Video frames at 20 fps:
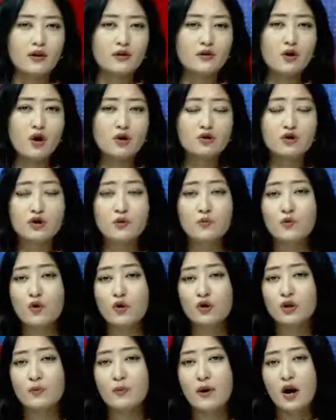Dr. Im
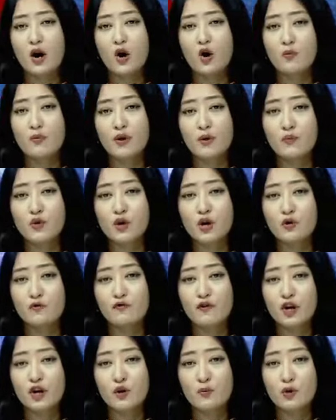Kong Nibao
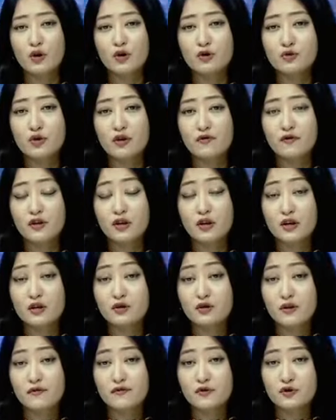Memorial Volleyball Trophy
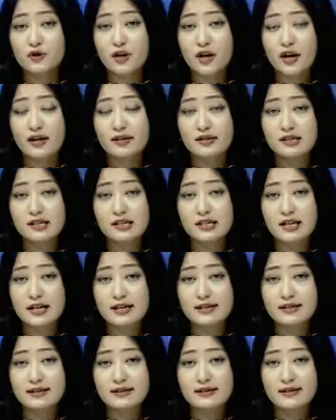kicked off today at
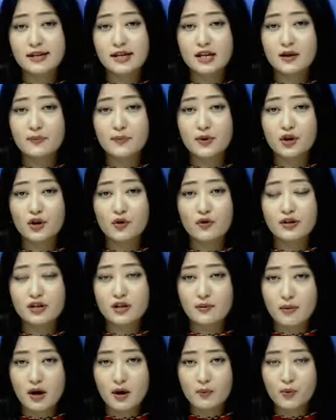DDSC Stadium here
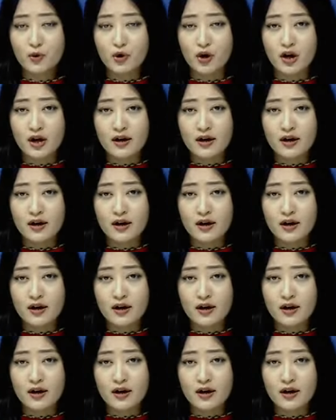in Dimapur.